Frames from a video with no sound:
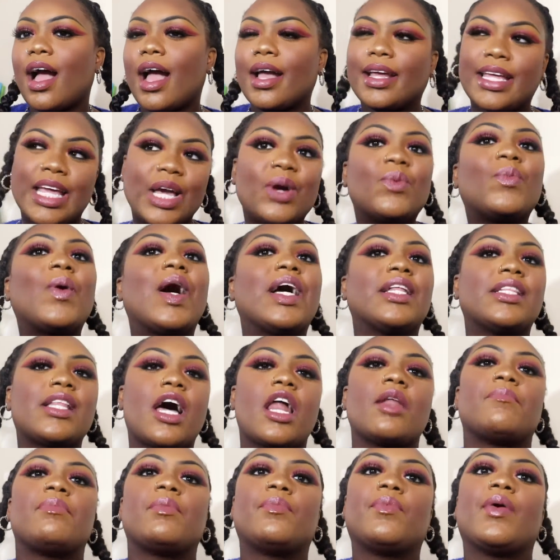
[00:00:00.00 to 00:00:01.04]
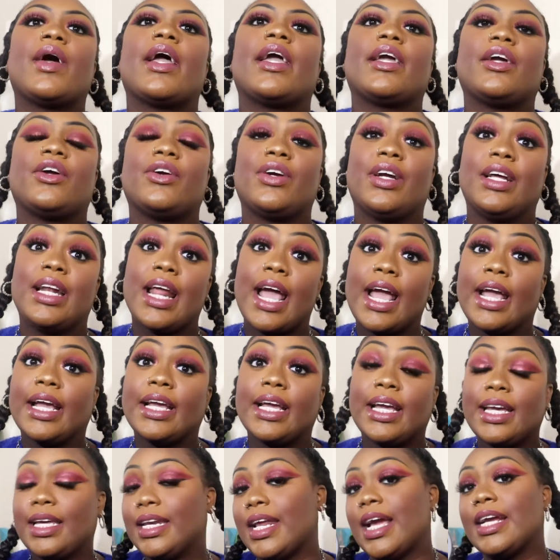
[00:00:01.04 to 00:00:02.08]
a lot of people hate her,
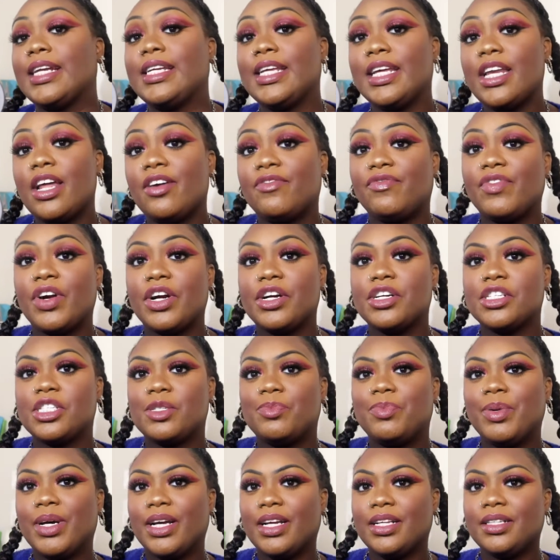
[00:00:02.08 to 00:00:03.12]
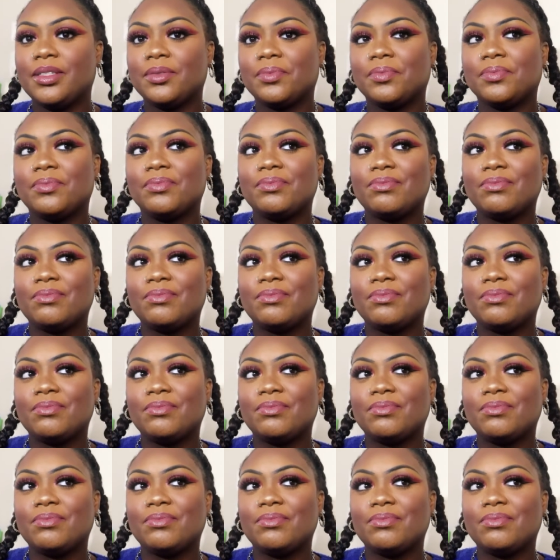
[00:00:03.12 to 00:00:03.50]
and I did at first, but